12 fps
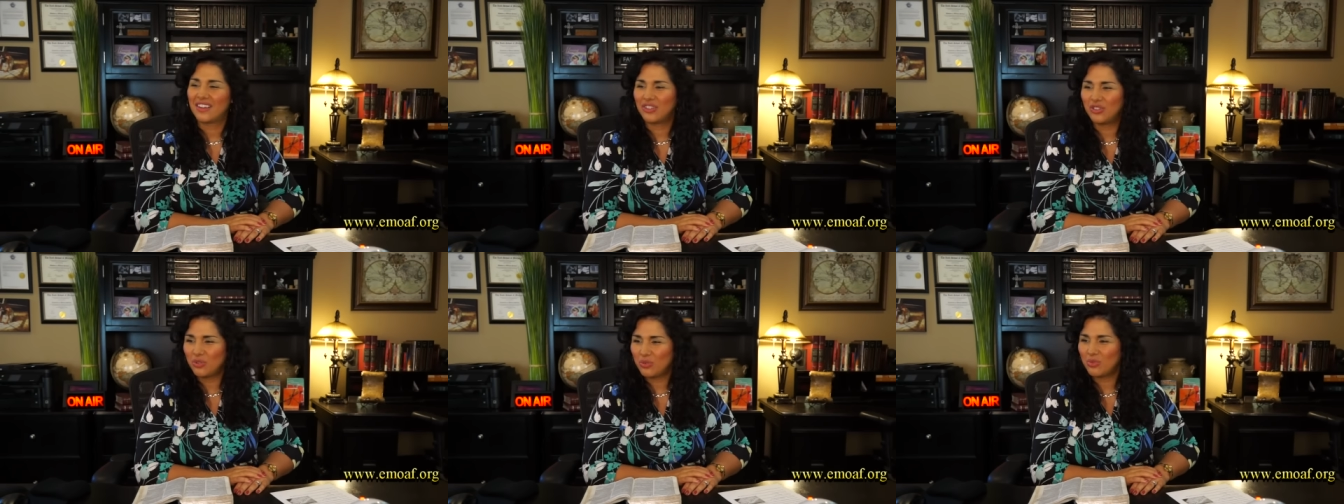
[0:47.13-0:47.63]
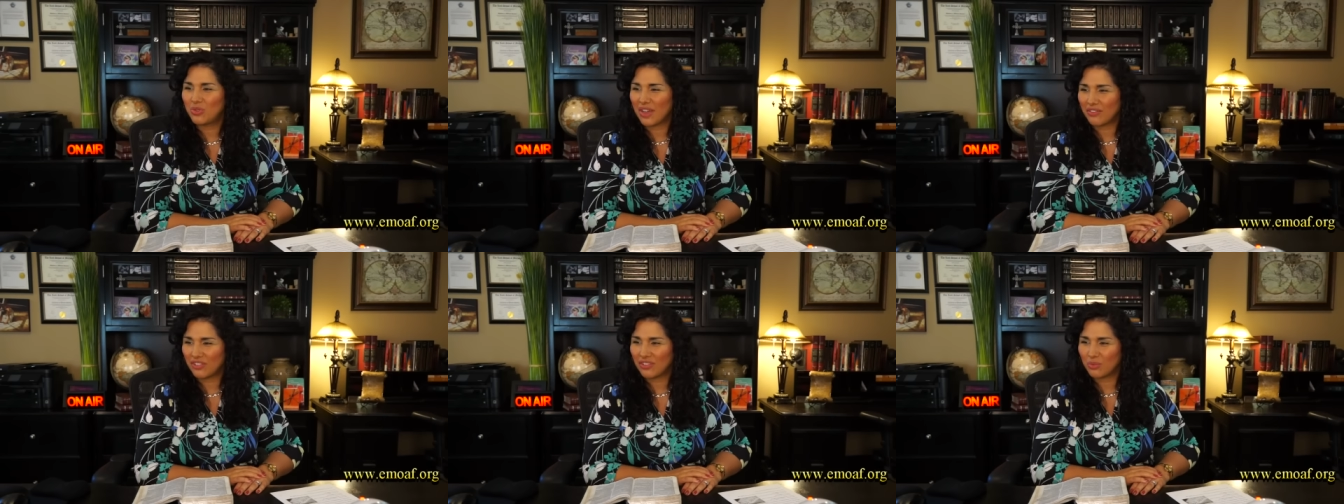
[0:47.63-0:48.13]
You
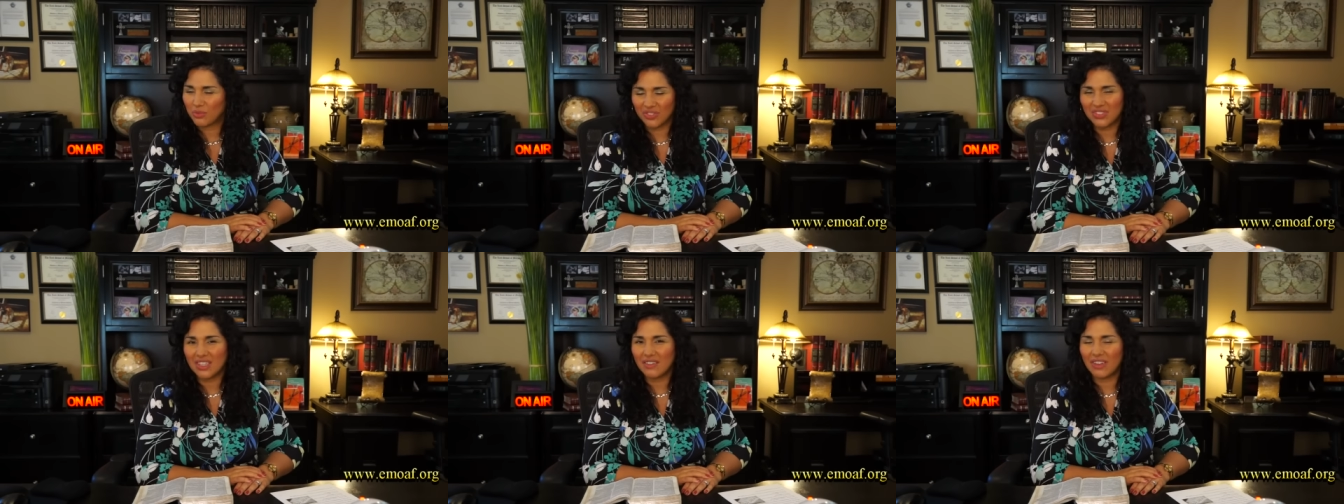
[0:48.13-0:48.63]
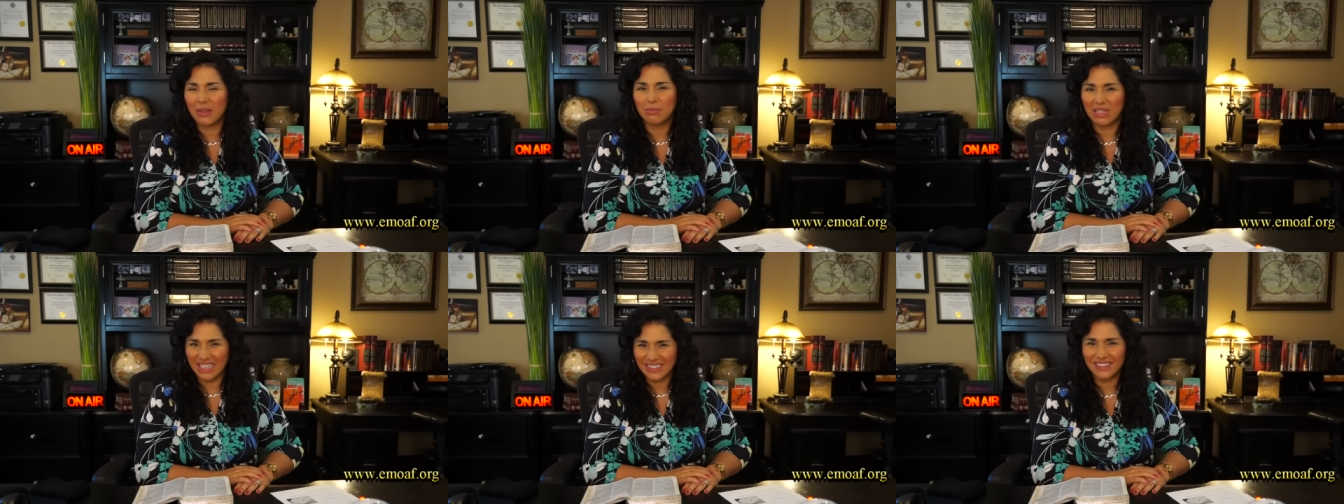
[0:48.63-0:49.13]
have just received a
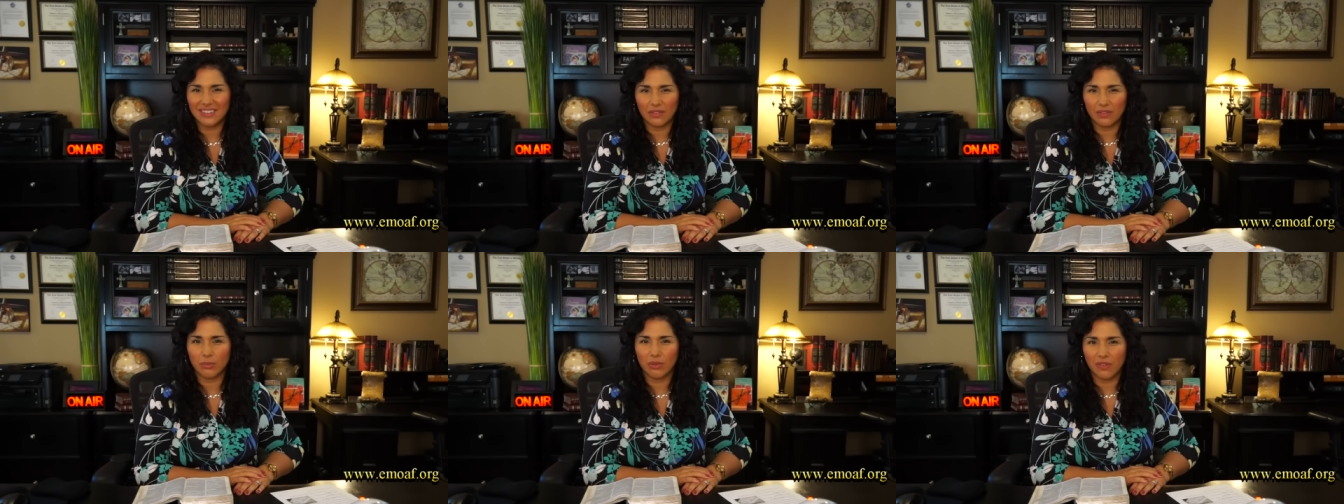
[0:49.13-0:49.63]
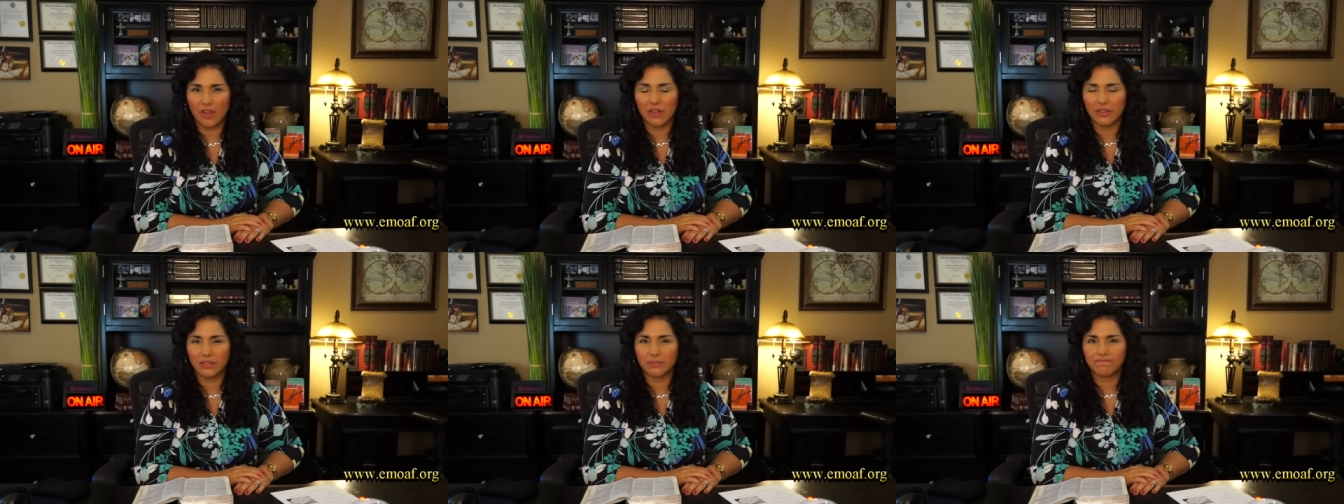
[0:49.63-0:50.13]
blessing from the
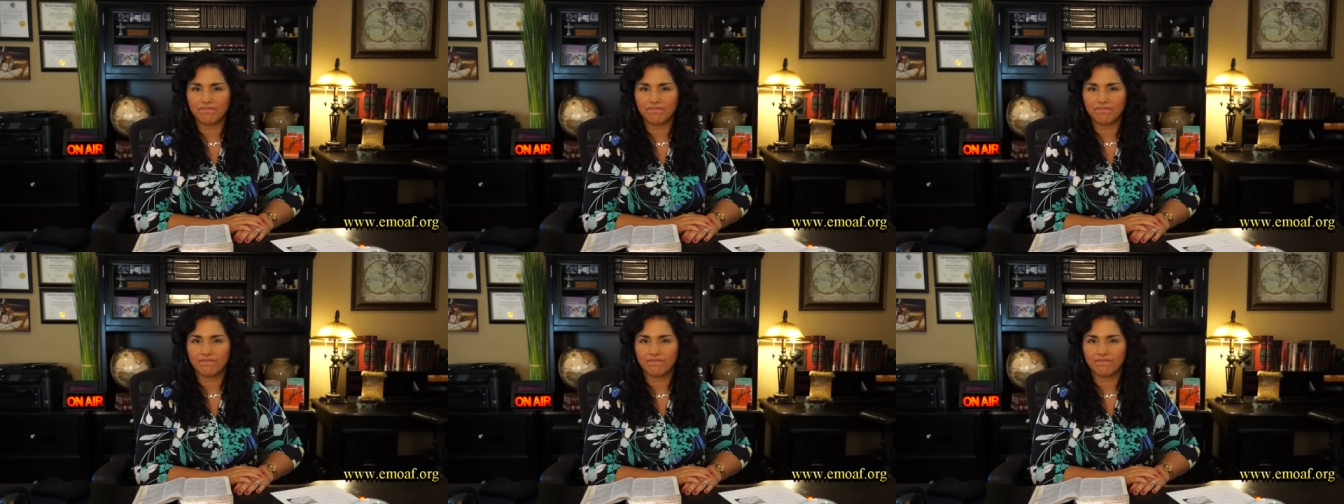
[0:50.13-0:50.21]
Father.